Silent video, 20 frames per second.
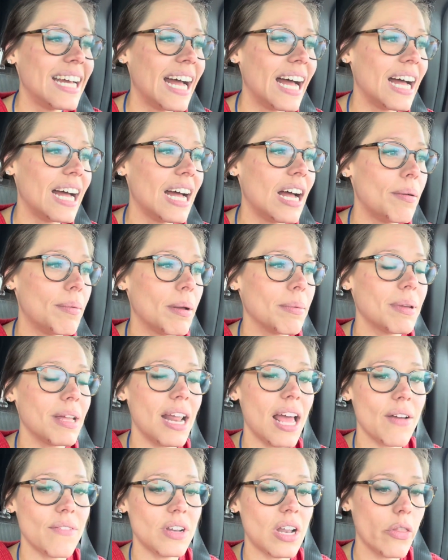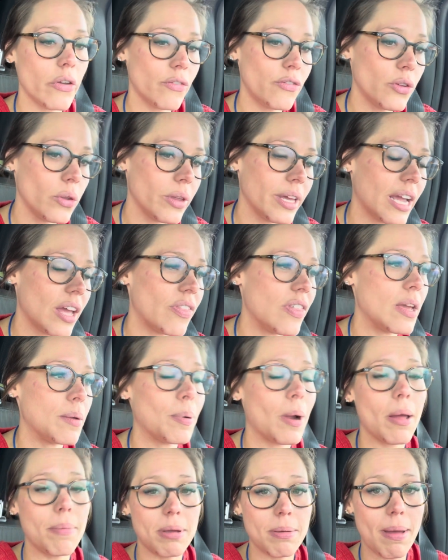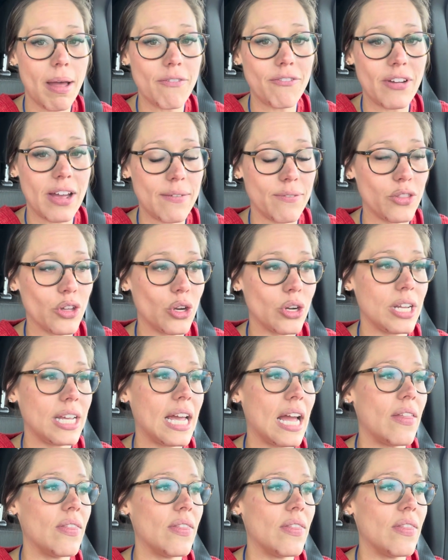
Um, I'm going to have another fueling, I think probably about 5.30,